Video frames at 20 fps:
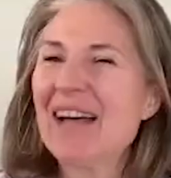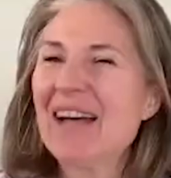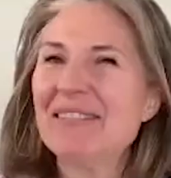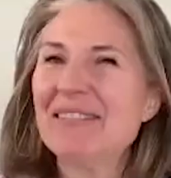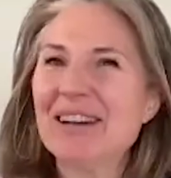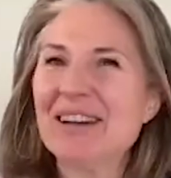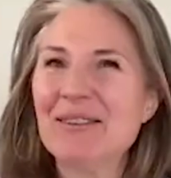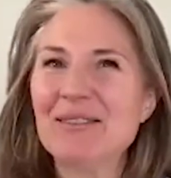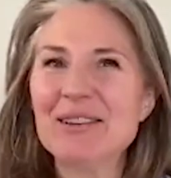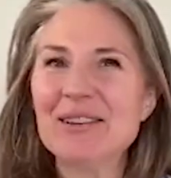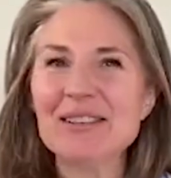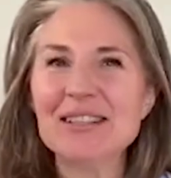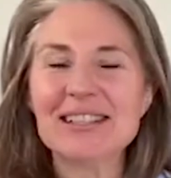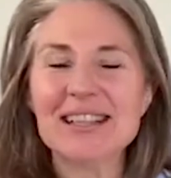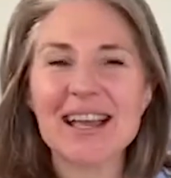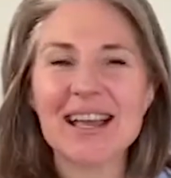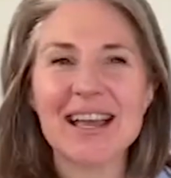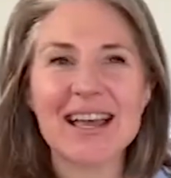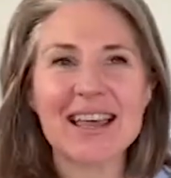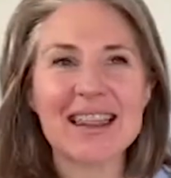I mean, I will
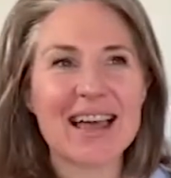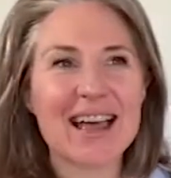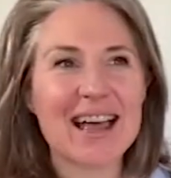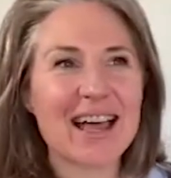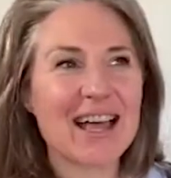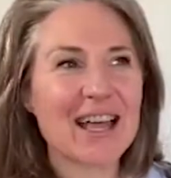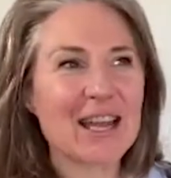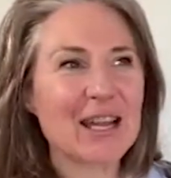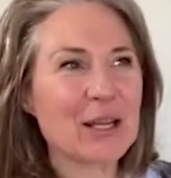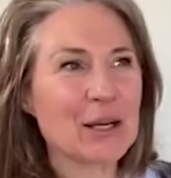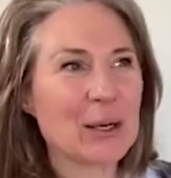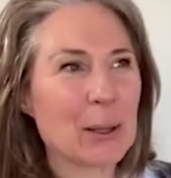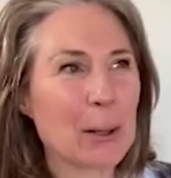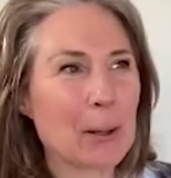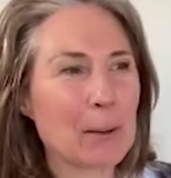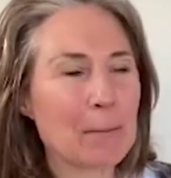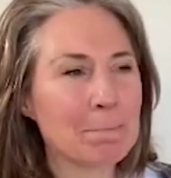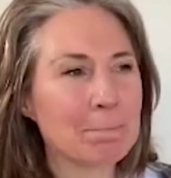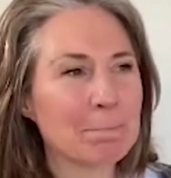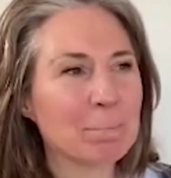say that you
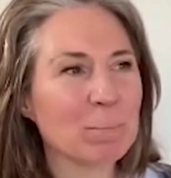know